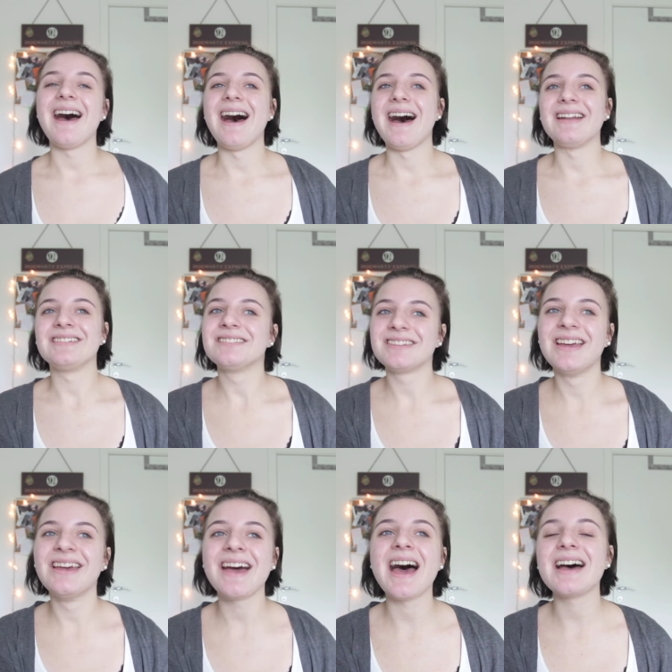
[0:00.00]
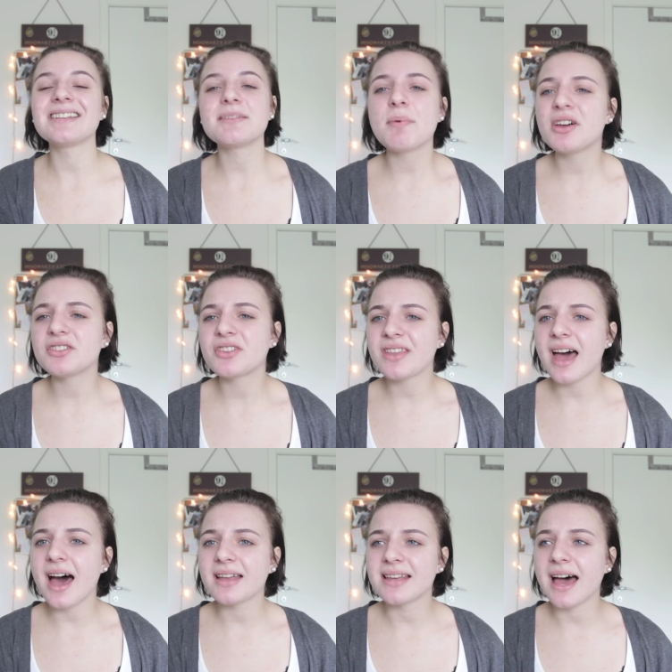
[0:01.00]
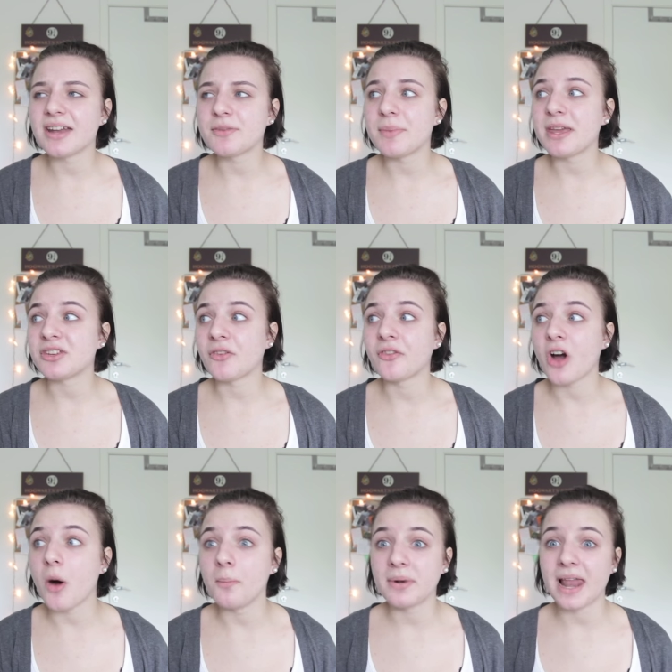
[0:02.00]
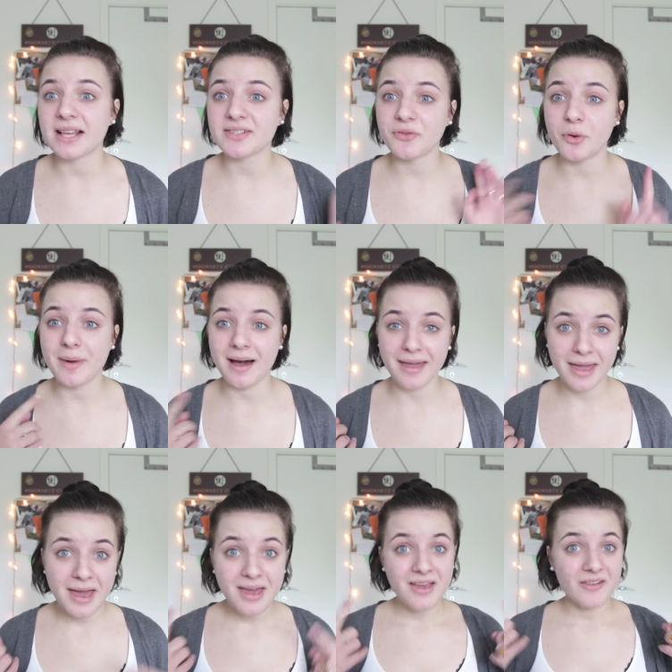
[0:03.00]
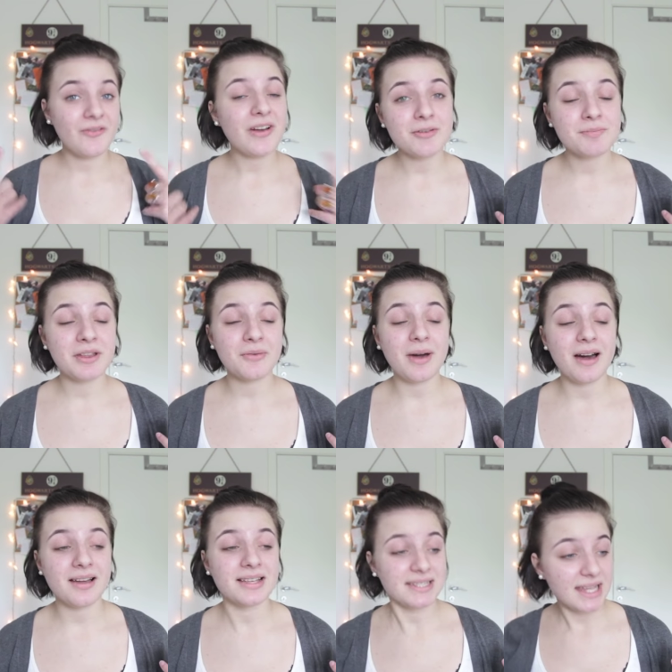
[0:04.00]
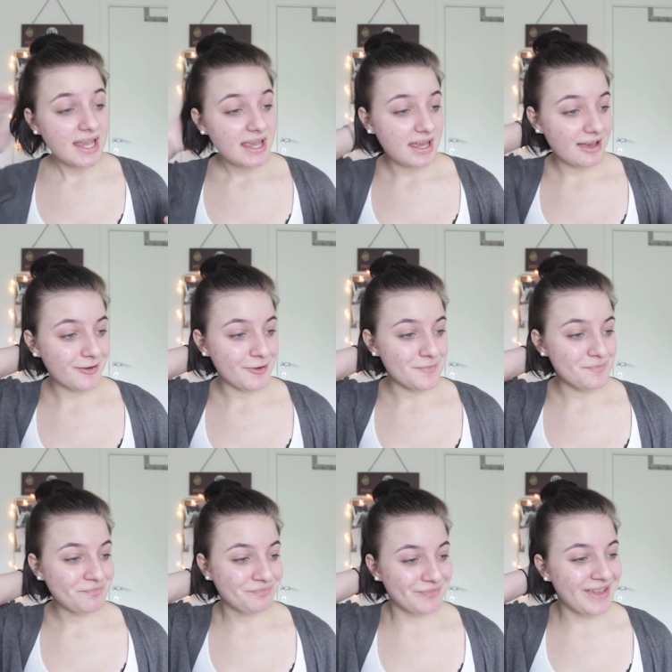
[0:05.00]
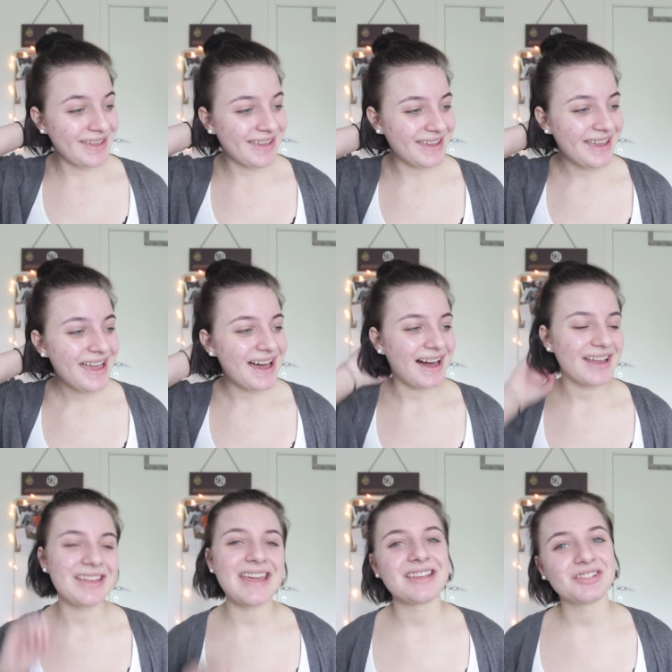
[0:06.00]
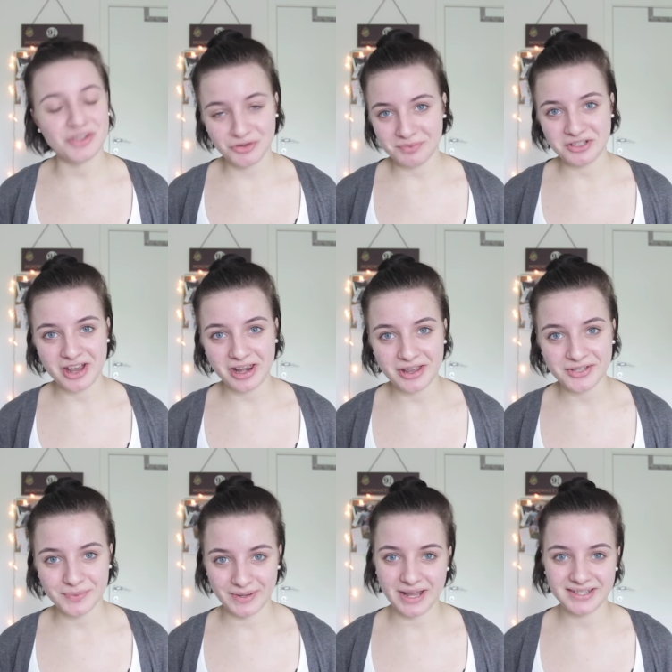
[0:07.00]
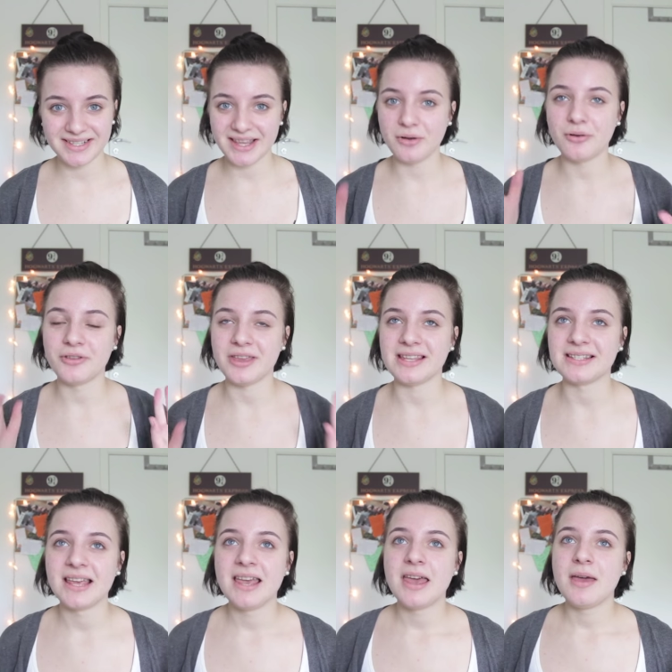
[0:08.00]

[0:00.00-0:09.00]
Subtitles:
And as a person that has had a bit of complex for my very blue eyes, I get super jealous when I see all of these